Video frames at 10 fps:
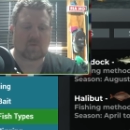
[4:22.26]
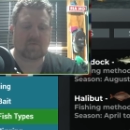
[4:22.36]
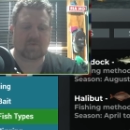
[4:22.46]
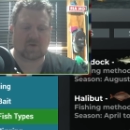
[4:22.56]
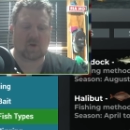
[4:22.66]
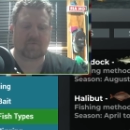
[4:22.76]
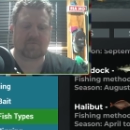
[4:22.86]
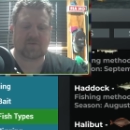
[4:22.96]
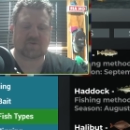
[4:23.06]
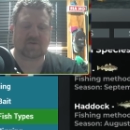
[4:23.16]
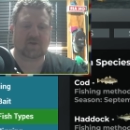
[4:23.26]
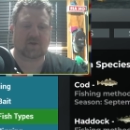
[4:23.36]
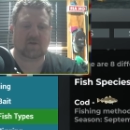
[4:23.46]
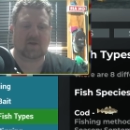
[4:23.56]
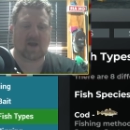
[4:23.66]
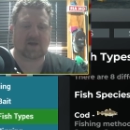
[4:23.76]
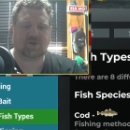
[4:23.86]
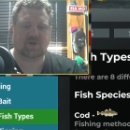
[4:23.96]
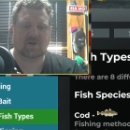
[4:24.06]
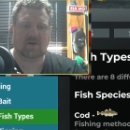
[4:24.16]
there's a lot of fish that you can catch,
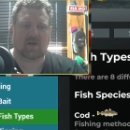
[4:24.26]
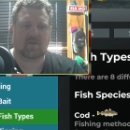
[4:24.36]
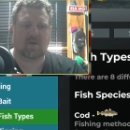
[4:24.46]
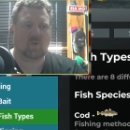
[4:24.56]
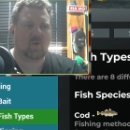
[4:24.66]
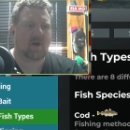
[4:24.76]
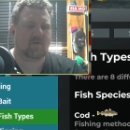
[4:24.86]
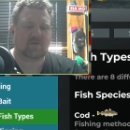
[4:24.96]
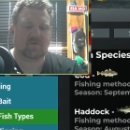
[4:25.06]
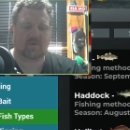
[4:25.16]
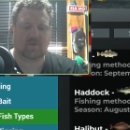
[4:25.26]
and they all have different